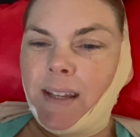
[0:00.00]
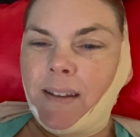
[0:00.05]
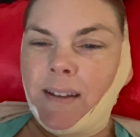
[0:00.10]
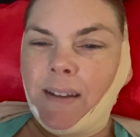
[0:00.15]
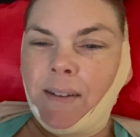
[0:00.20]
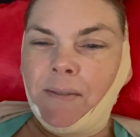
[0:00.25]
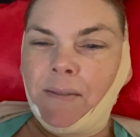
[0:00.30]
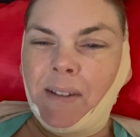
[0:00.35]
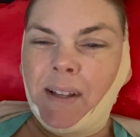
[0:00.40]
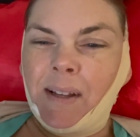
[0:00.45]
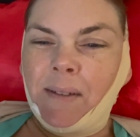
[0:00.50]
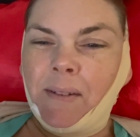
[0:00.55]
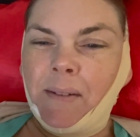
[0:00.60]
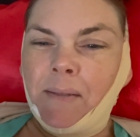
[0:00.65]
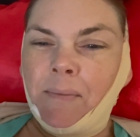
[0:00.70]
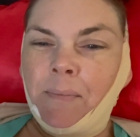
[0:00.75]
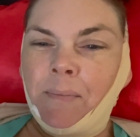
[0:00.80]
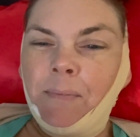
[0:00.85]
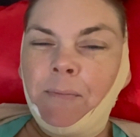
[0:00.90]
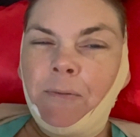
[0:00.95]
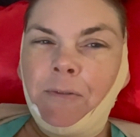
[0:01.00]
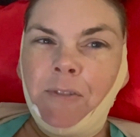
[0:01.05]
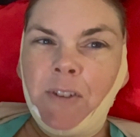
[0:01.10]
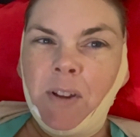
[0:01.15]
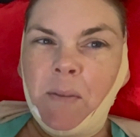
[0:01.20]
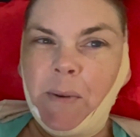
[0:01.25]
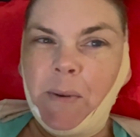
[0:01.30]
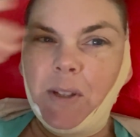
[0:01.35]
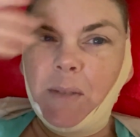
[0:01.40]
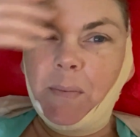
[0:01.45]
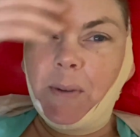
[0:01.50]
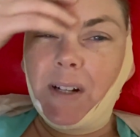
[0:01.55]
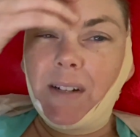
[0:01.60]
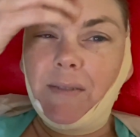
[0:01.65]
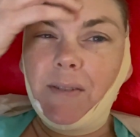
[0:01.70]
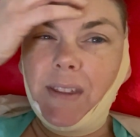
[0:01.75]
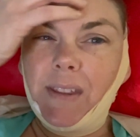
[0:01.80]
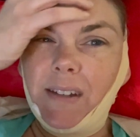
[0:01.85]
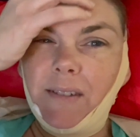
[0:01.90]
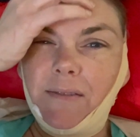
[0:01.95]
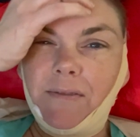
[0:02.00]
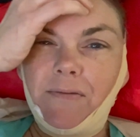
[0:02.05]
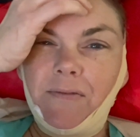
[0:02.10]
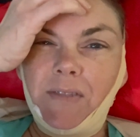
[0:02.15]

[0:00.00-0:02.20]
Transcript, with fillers: it, it, for the most part, everything